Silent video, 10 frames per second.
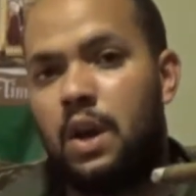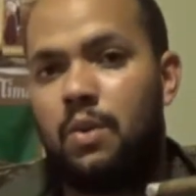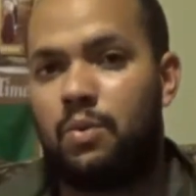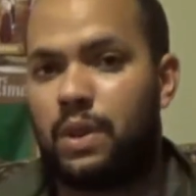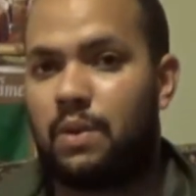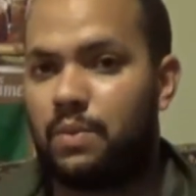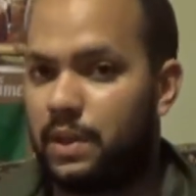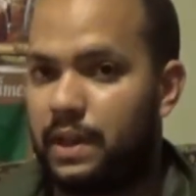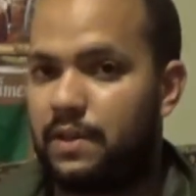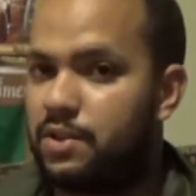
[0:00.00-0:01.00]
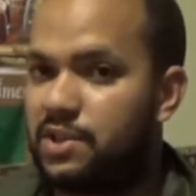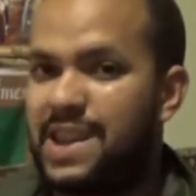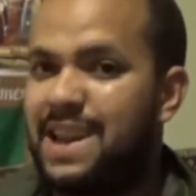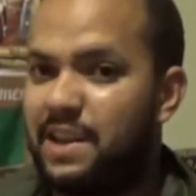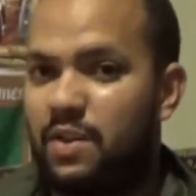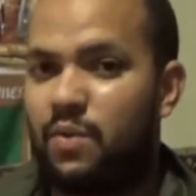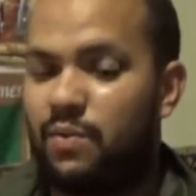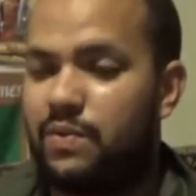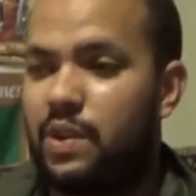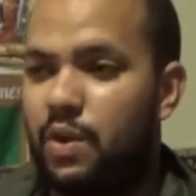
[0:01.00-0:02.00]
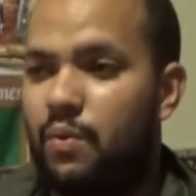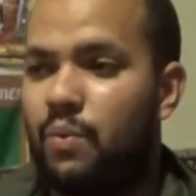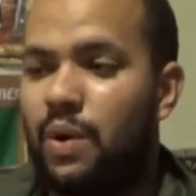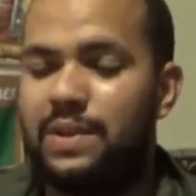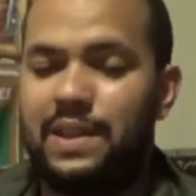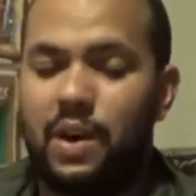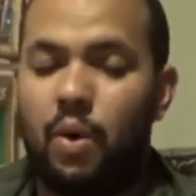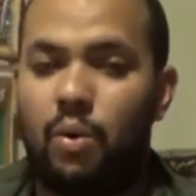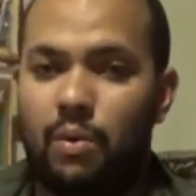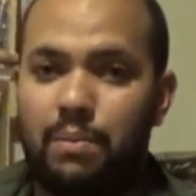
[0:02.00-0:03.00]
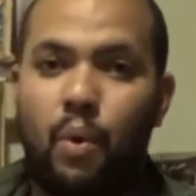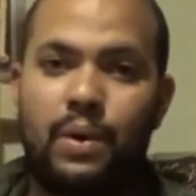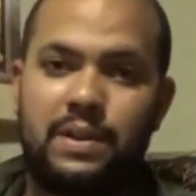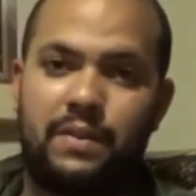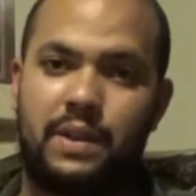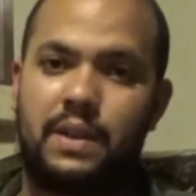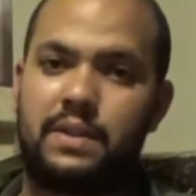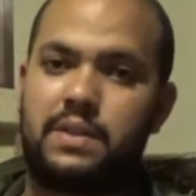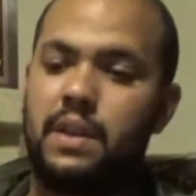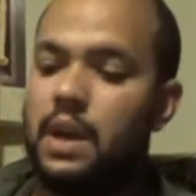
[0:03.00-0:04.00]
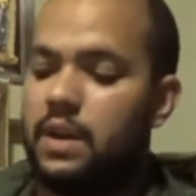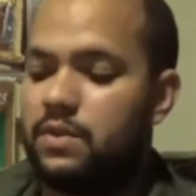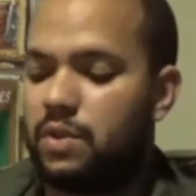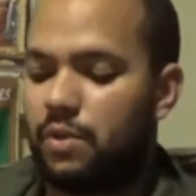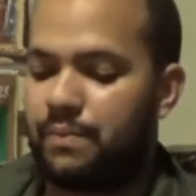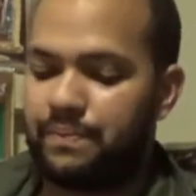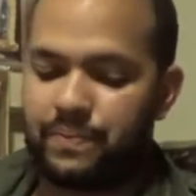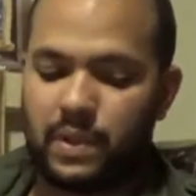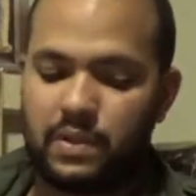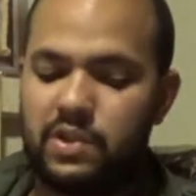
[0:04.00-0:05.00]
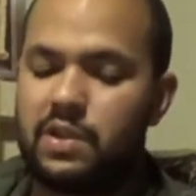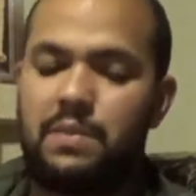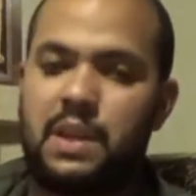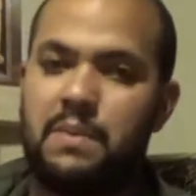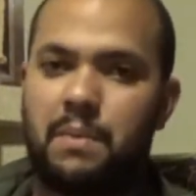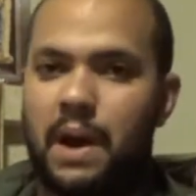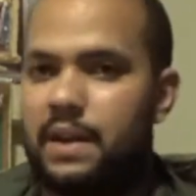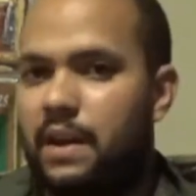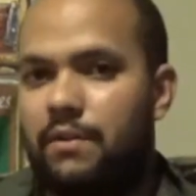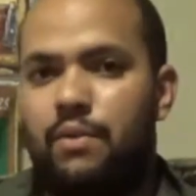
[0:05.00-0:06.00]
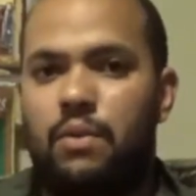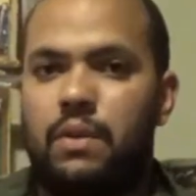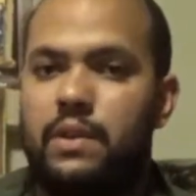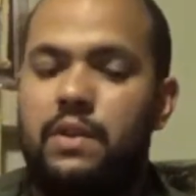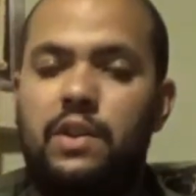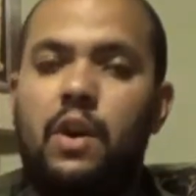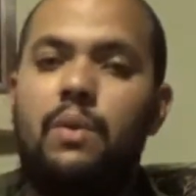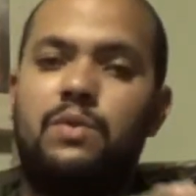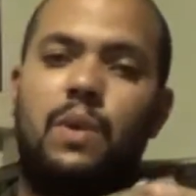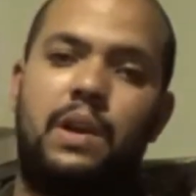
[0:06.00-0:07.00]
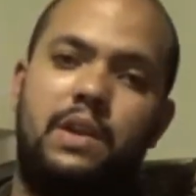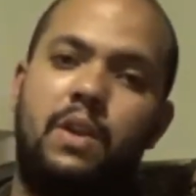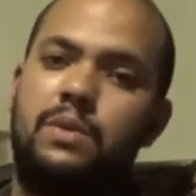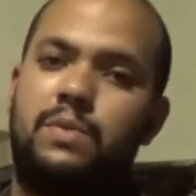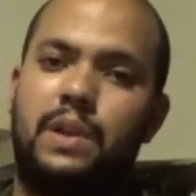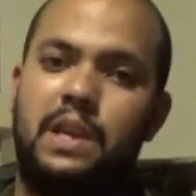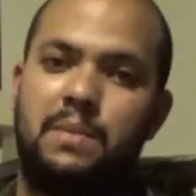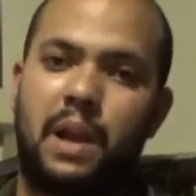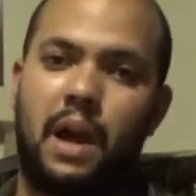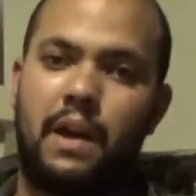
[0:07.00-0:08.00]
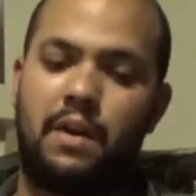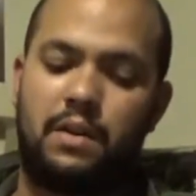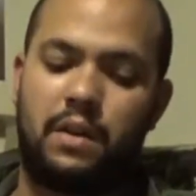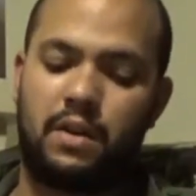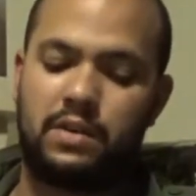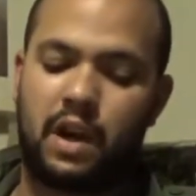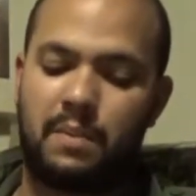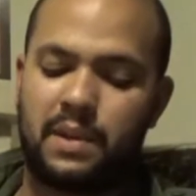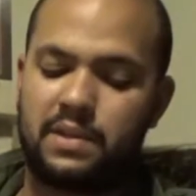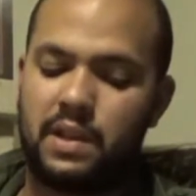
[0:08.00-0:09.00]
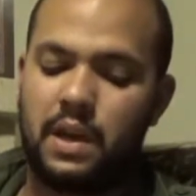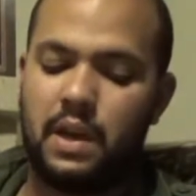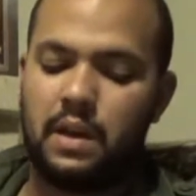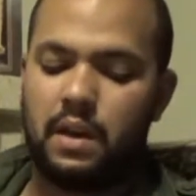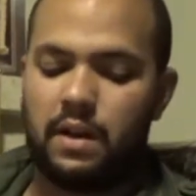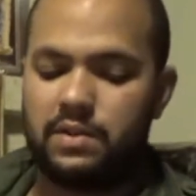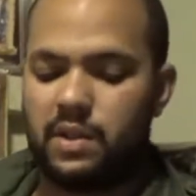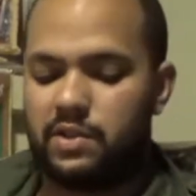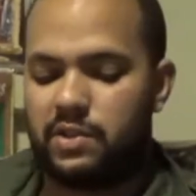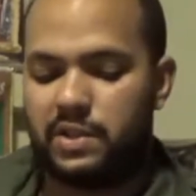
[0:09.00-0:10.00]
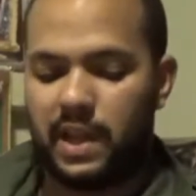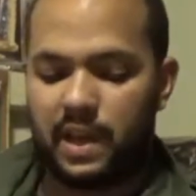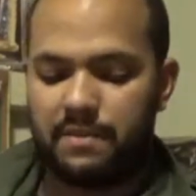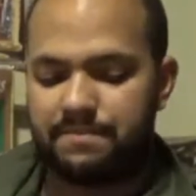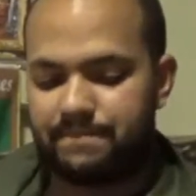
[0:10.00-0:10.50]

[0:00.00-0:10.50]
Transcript: without really understanding, you know, what the whole point of it is. So just something to keep your mind out for. You always want to keep an eye on topics such as that.